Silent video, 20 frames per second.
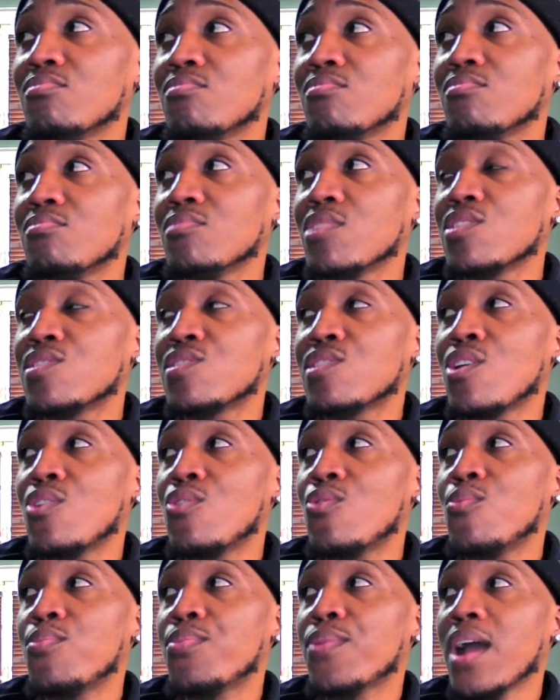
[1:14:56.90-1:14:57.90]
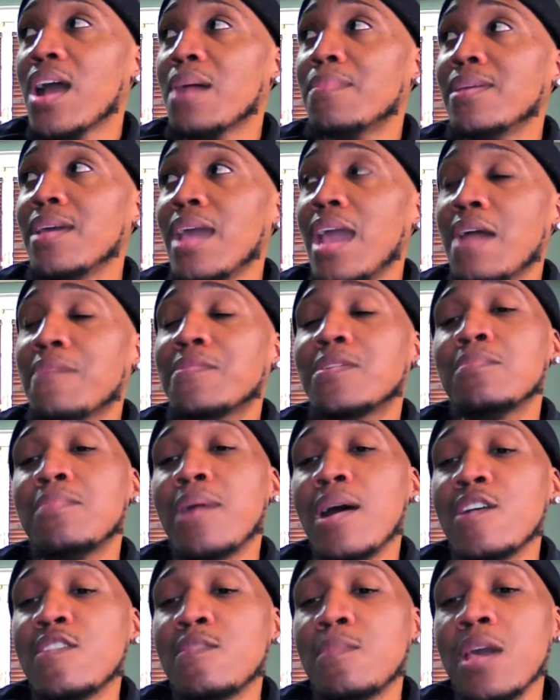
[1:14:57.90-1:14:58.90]
So probably after
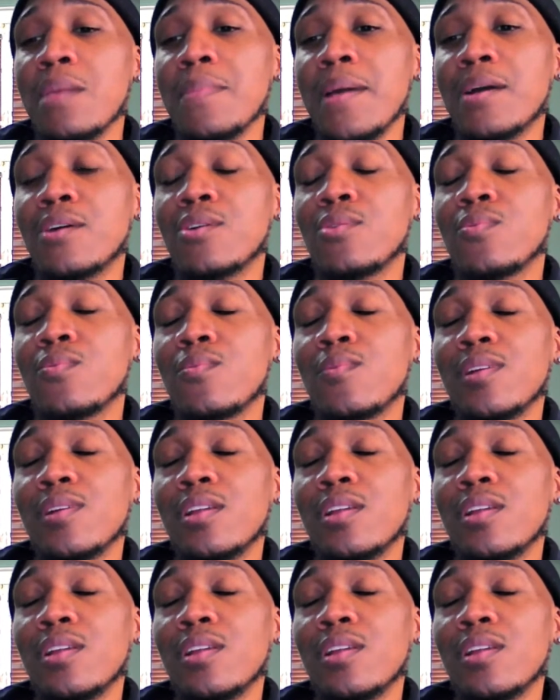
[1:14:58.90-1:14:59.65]
Boss Babe, I could really,